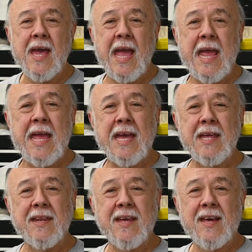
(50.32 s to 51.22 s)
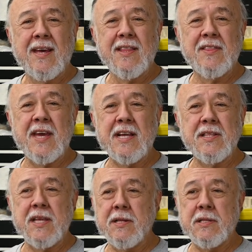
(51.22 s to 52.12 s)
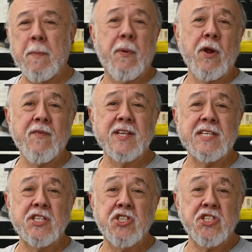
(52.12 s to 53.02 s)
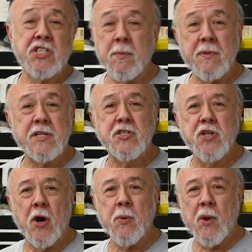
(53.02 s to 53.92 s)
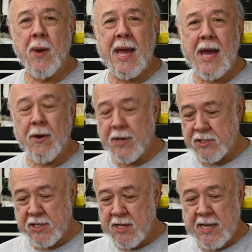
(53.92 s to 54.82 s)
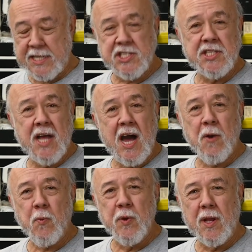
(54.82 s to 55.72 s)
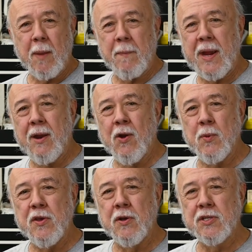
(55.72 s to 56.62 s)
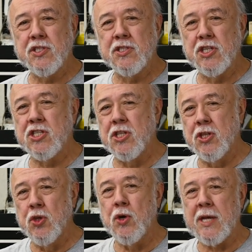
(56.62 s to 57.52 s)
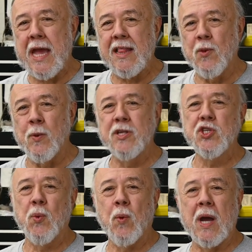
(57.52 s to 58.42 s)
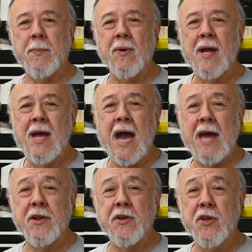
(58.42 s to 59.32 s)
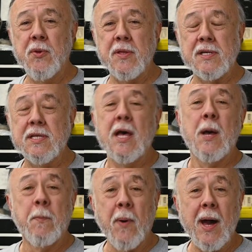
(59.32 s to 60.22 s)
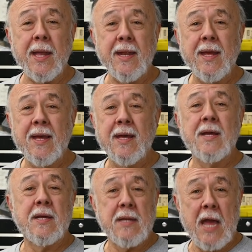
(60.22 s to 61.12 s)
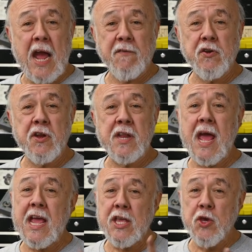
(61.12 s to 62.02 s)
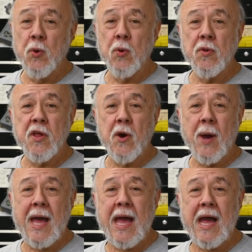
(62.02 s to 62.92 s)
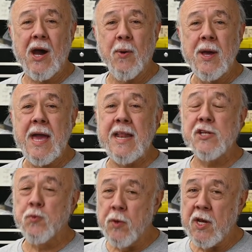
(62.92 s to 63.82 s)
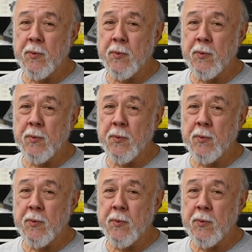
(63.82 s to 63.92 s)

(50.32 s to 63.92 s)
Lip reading: And they put off because they just simply don't know how, because it's not real apparent when you just look at the windshield wiper how to do this. But after today, you'll know how, and it's really,